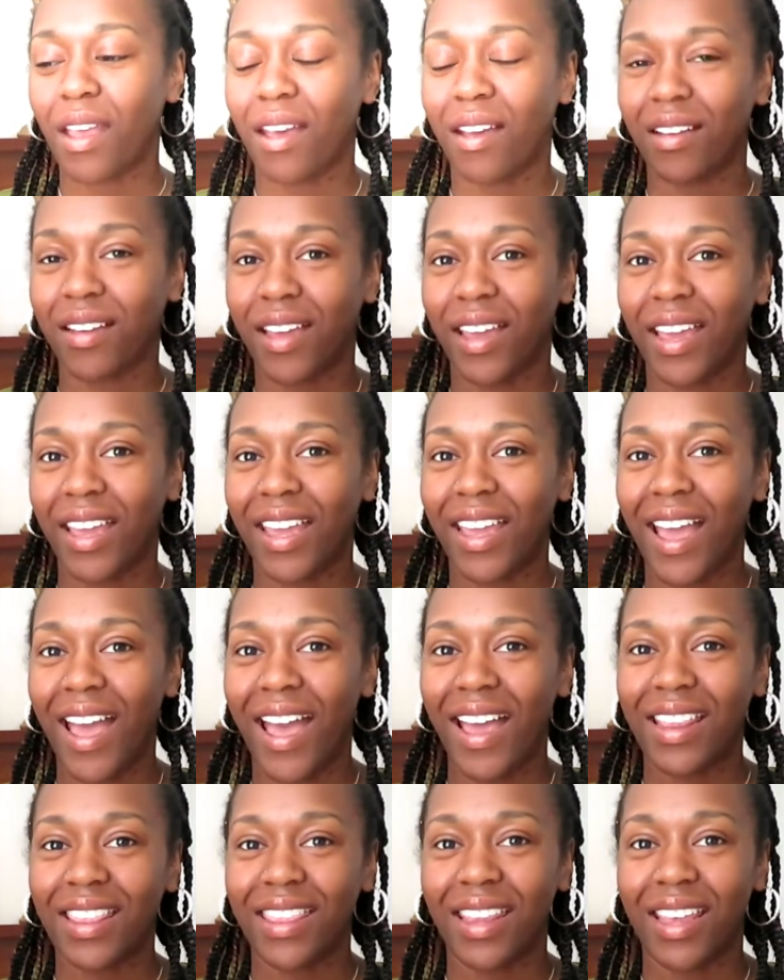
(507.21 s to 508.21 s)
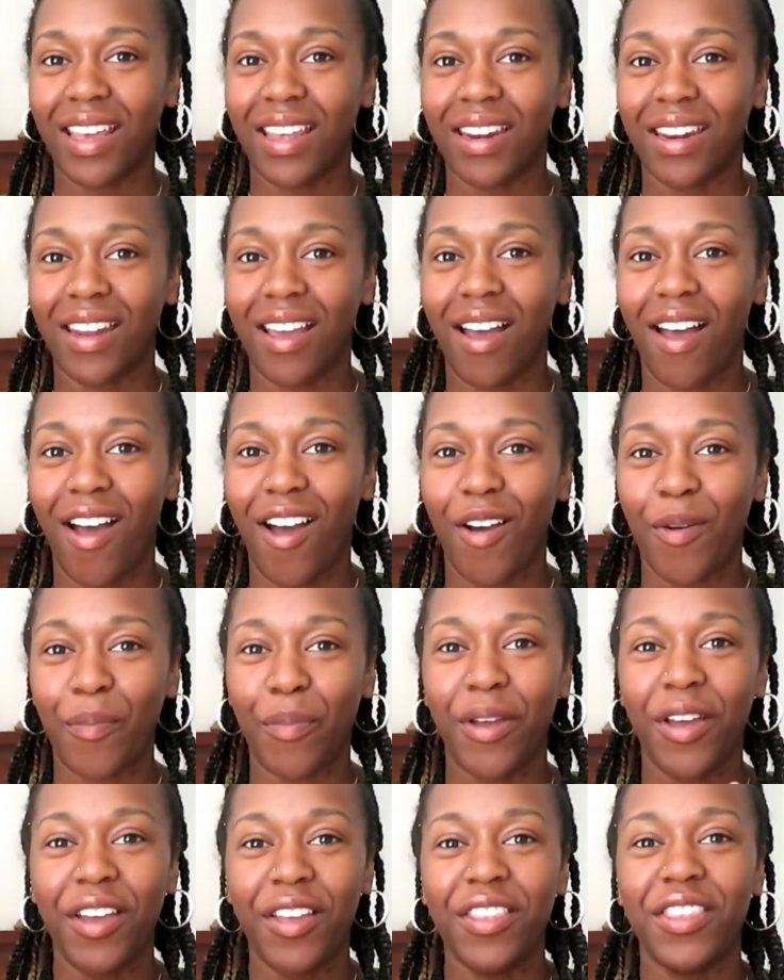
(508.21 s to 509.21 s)
Okay, and then I'll
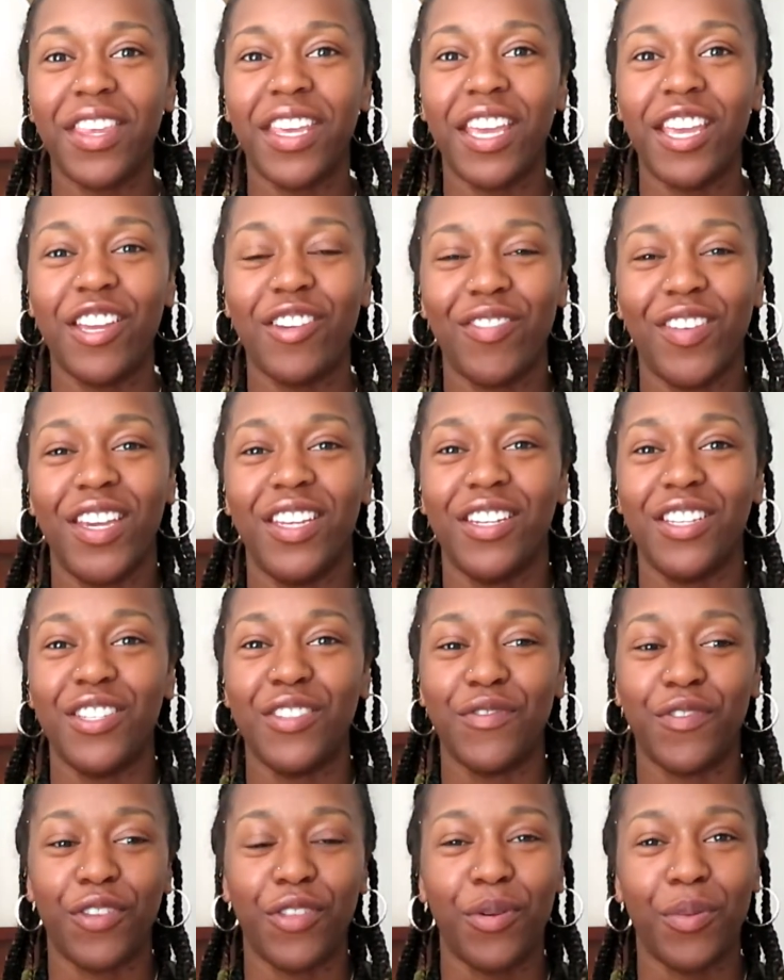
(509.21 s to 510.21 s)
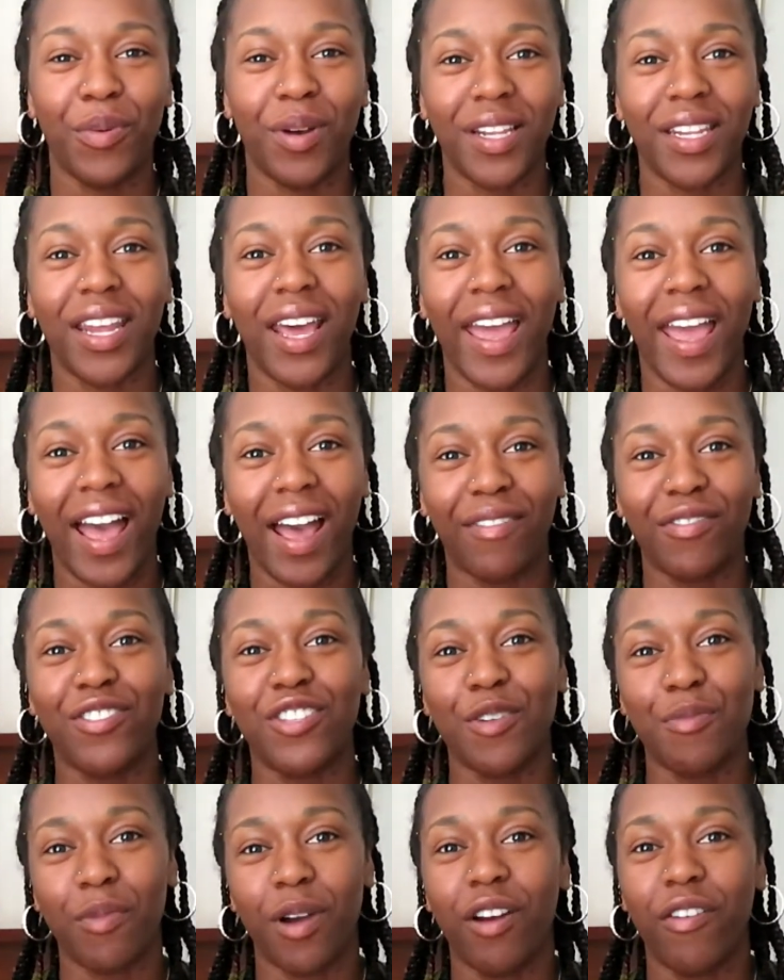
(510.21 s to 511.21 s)
put the ingredients for the one that I have
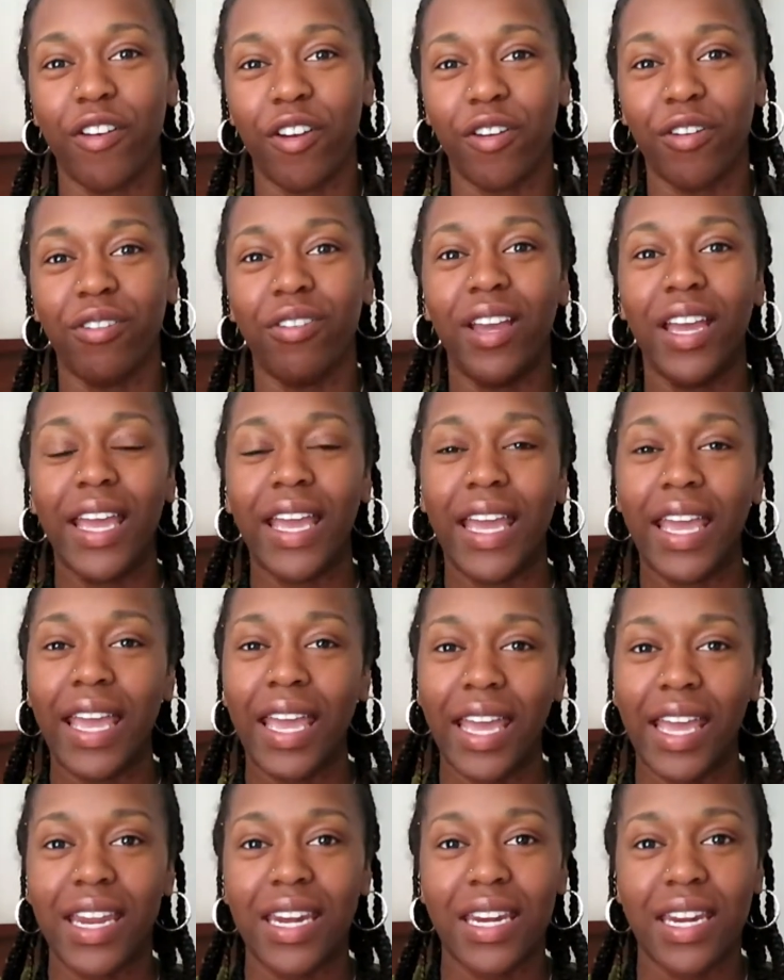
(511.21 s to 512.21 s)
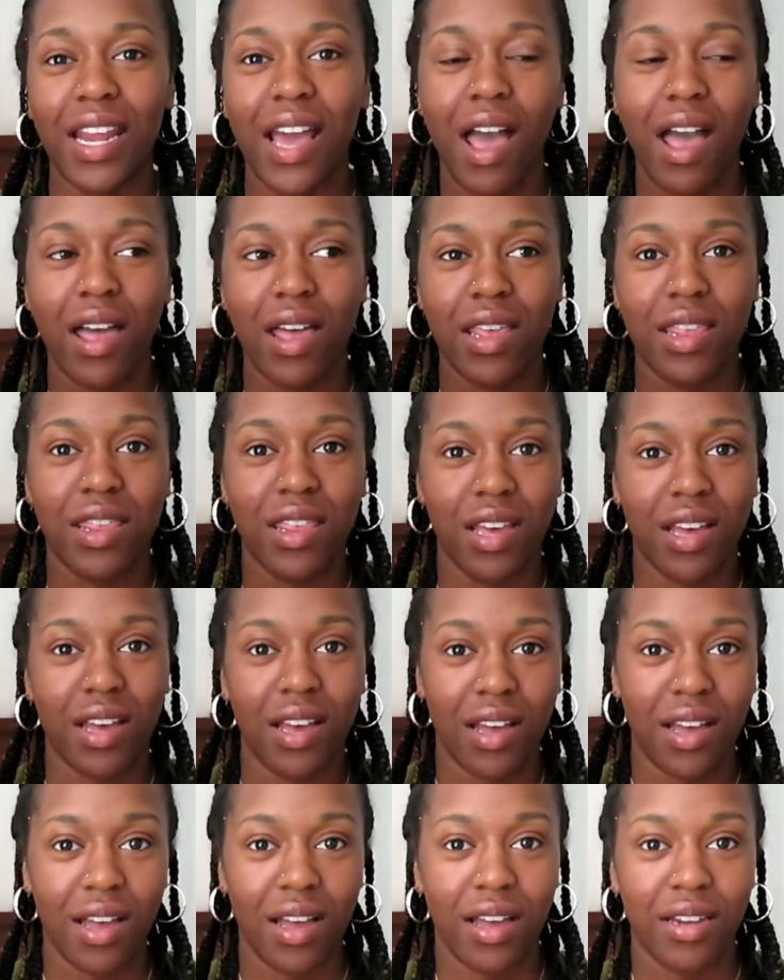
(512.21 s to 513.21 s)
tomorrow in
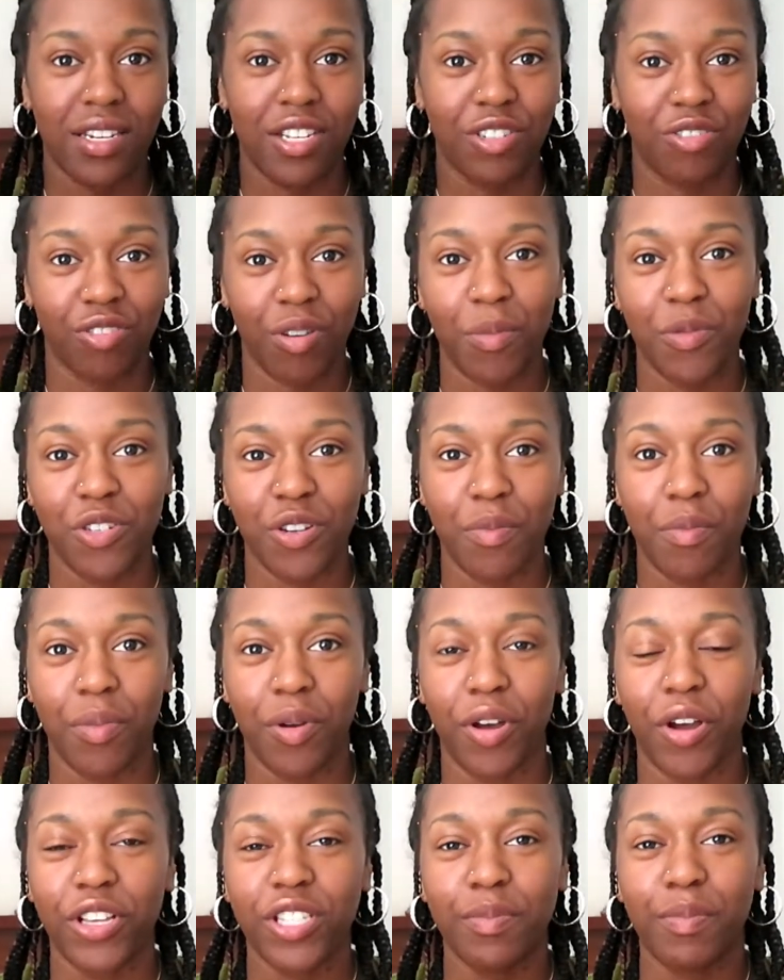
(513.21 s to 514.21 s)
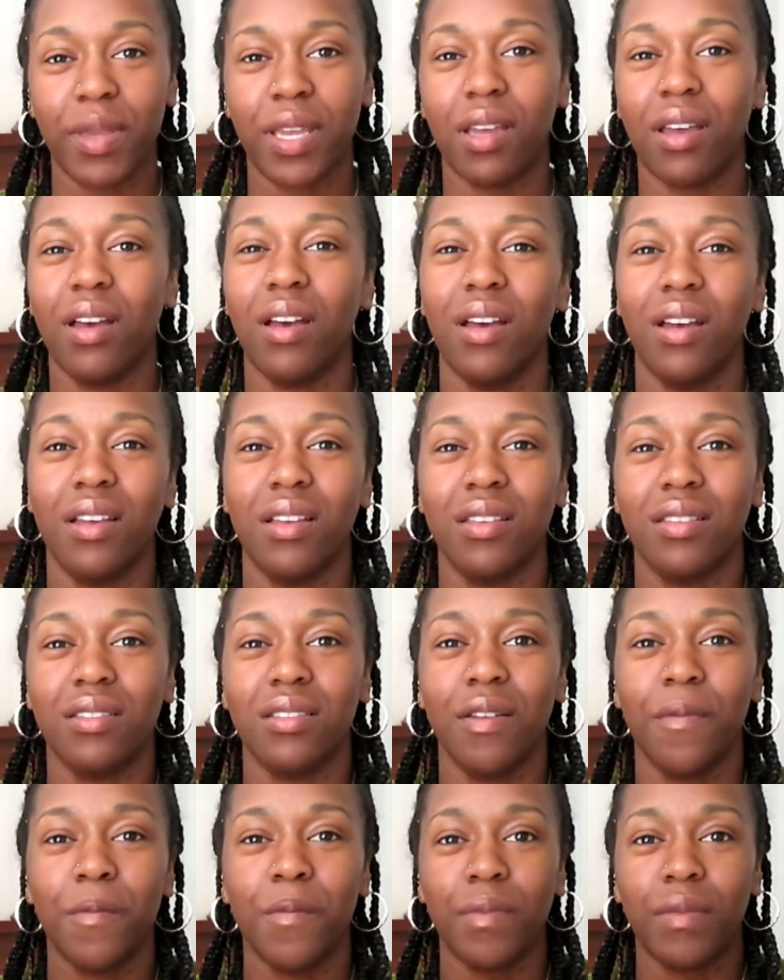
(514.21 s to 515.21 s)
the description box,
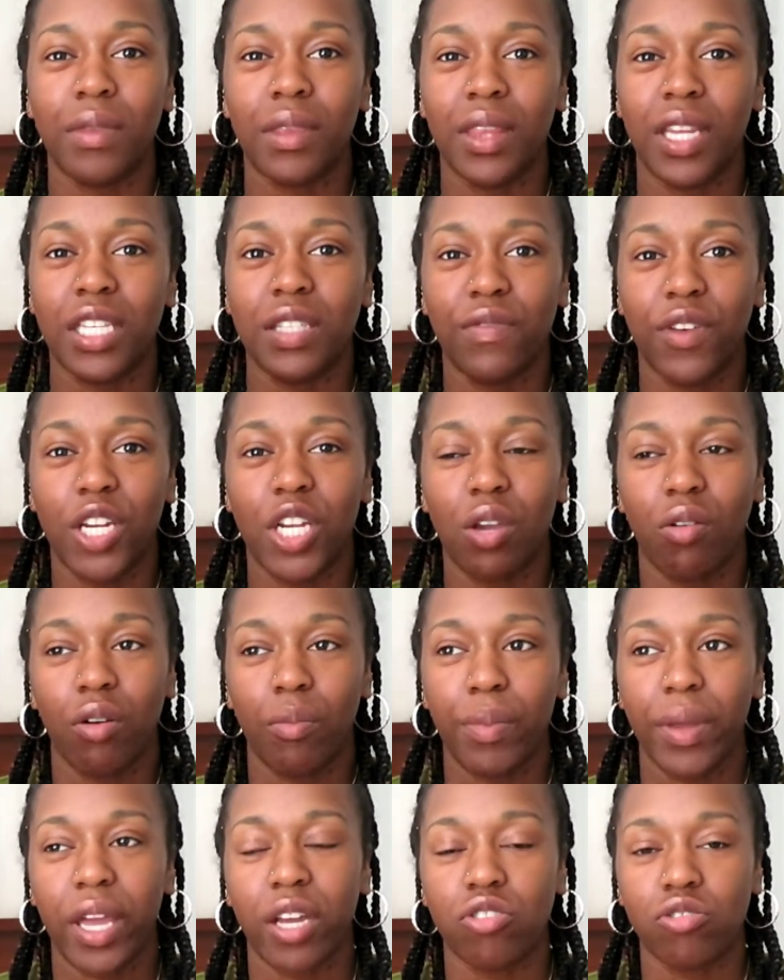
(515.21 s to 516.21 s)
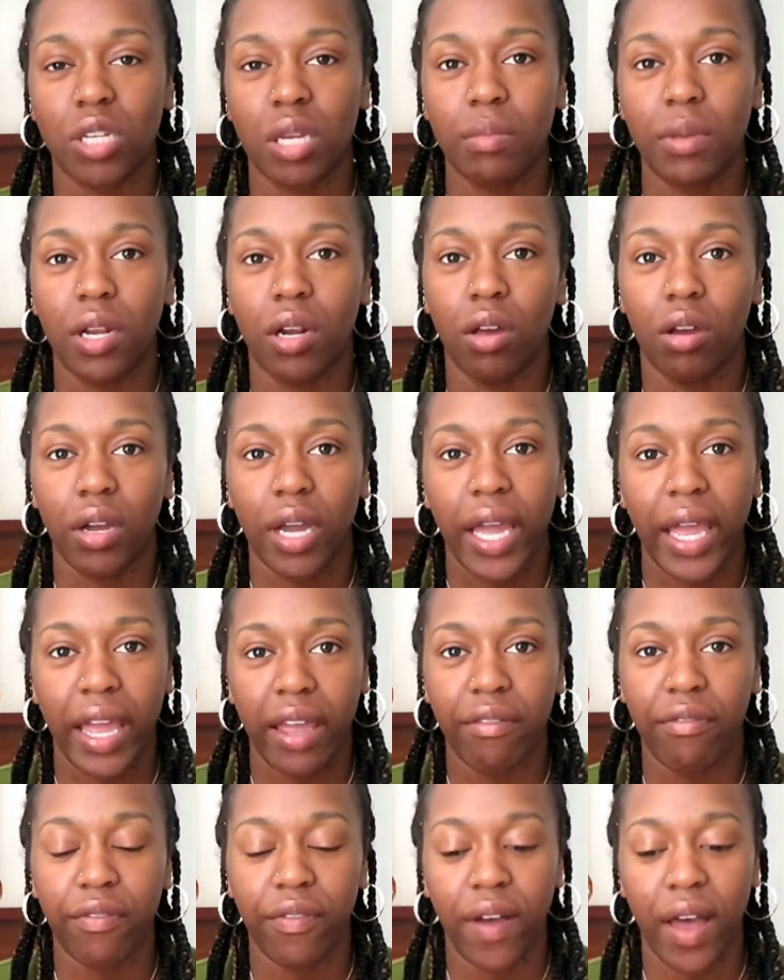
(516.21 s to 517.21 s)
because this video will be extremely long
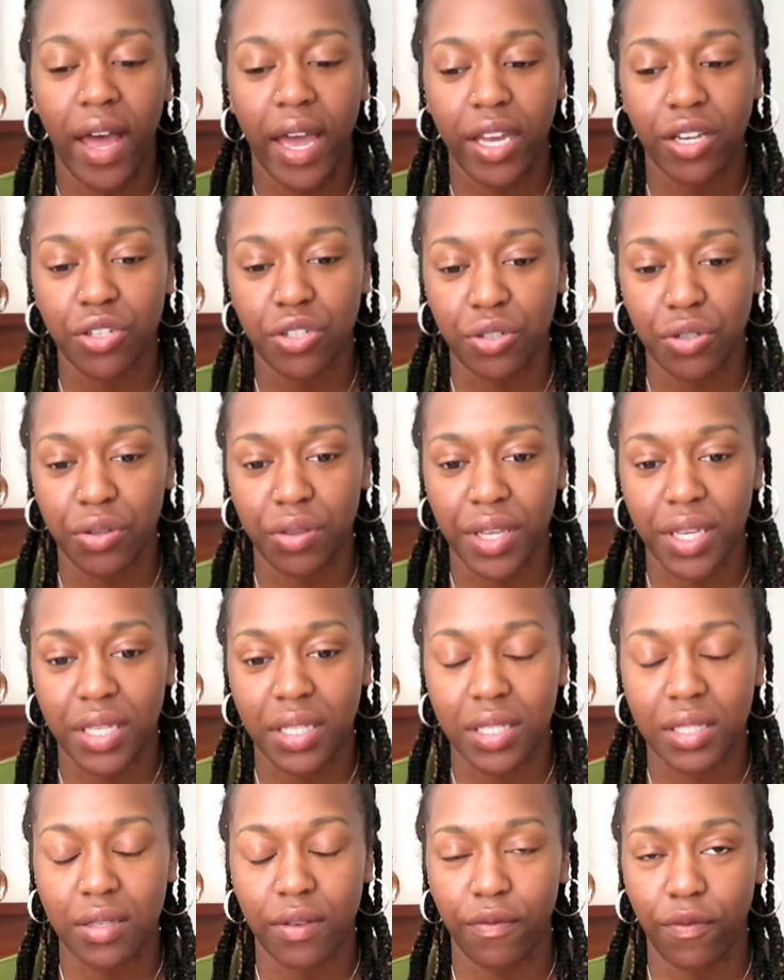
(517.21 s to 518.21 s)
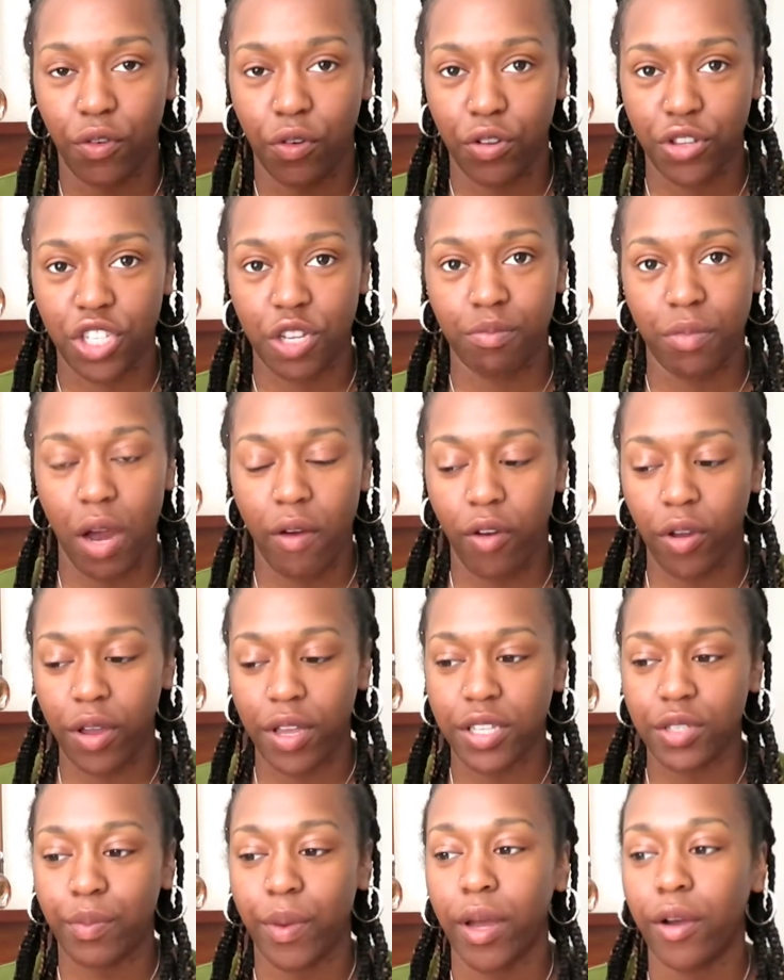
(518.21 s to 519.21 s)
if I do this for
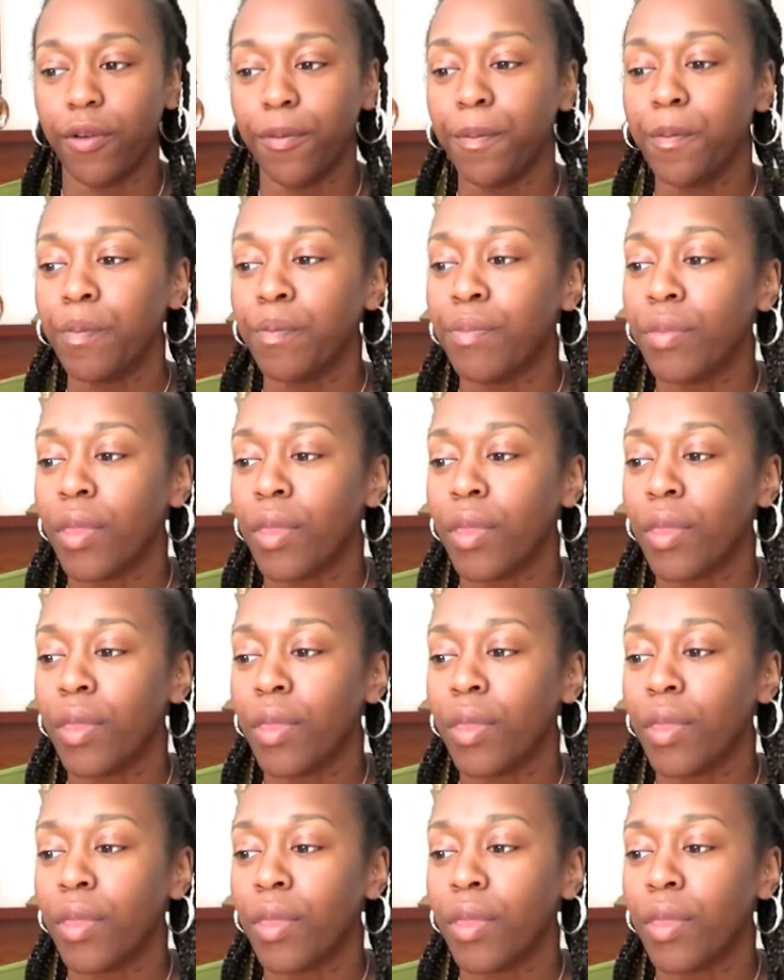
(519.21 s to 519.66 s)
tomorrow as well.